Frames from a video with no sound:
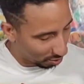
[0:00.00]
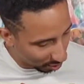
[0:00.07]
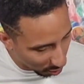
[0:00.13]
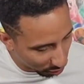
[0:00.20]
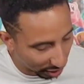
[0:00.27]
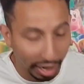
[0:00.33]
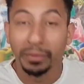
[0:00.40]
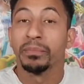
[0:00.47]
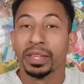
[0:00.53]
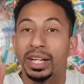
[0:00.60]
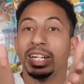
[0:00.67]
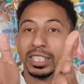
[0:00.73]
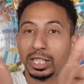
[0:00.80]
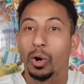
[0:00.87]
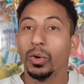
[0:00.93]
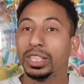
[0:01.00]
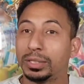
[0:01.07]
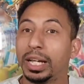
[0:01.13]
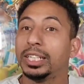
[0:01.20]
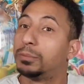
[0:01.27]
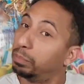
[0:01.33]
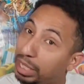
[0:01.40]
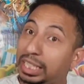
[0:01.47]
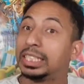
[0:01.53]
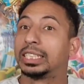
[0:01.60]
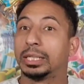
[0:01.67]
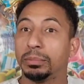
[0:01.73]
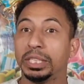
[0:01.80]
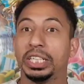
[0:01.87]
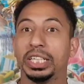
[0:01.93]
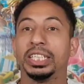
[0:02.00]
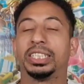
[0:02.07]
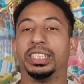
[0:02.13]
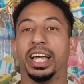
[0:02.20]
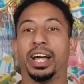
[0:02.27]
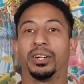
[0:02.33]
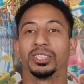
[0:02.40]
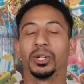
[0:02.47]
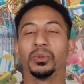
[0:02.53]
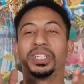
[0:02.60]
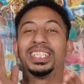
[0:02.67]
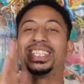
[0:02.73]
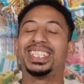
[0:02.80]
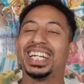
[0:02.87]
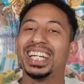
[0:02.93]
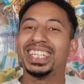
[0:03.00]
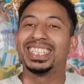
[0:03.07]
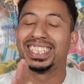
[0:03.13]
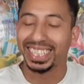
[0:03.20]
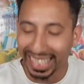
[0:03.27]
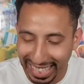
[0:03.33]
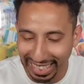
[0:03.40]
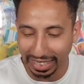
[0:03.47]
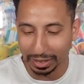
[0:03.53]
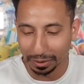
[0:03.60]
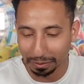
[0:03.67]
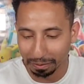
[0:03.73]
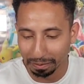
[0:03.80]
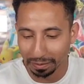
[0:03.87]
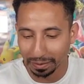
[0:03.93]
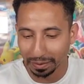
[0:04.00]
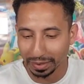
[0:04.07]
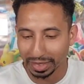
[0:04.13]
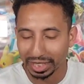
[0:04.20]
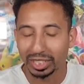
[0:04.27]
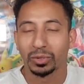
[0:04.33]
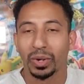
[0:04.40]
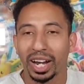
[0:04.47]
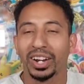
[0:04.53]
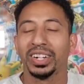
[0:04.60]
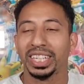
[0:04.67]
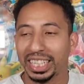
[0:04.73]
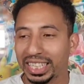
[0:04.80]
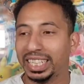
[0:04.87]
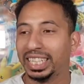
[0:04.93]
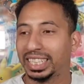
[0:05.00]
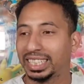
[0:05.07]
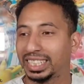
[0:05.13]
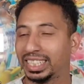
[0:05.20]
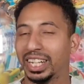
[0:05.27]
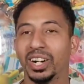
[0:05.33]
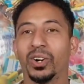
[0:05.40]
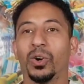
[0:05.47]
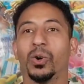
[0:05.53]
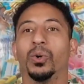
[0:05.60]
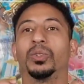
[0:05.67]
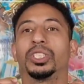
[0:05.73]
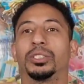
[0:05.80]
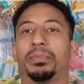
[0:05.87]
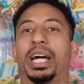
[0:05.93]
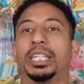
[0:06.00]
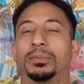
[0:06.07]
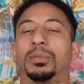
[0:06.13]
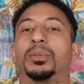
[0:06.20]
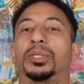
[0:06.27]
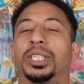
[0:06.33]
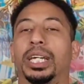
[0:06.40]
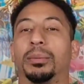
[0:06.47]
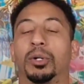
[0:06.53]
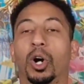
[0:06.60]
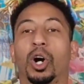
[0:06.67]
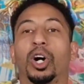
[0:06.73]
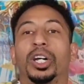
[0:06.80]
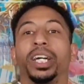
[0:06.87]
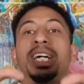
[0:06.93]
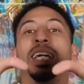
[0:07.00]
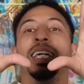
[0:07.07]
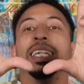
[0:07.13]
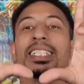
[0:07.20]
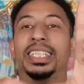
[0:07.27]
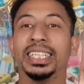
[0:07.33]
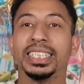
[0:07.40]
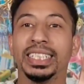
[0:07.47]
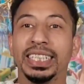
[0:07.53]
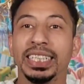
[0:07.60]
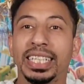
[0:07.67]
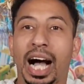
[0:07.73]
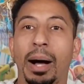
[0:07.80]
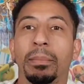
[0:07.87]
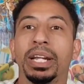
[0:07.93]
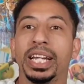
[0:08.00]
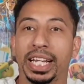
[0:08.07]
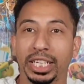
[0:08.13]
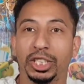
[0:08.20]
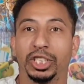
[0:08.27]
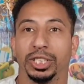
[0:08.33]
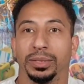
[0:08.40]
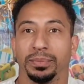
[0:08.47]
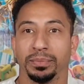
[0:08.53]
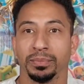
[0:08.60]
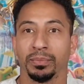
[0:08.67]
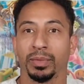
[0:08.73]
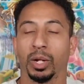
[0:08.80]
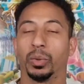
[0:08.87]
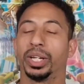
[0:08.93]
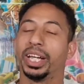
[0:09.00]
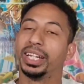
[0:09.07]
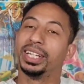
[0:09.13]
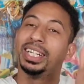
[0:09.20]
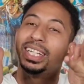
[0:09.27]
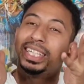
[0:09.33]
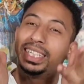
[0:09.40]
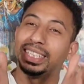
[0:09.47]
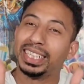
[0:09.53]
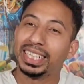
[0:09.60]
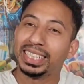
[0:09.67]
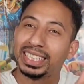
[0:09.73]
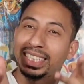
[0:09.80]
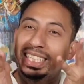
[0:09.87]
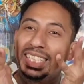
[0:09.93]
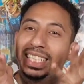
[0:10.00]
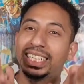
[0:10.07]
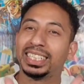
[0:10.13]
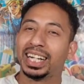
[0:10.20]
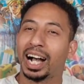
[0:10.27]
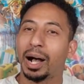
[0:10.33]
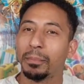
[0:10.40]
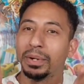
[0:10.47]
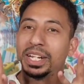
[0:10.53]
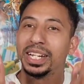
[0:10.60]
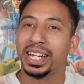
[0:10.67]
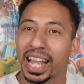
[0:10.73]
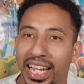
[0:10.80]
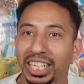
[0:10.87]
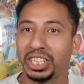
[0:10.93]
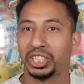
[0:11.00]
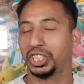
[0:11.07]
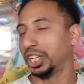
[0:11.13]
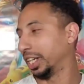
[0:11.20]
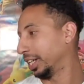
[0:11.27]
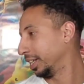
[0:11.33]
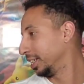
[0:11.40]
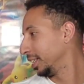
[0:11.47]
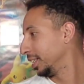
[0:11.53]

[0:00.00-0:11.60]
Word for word: okay, so it's it's been some years now. So Disney, Square Enix, their own Smash Bros. game called Disney Domination. Okay, Disney Domination.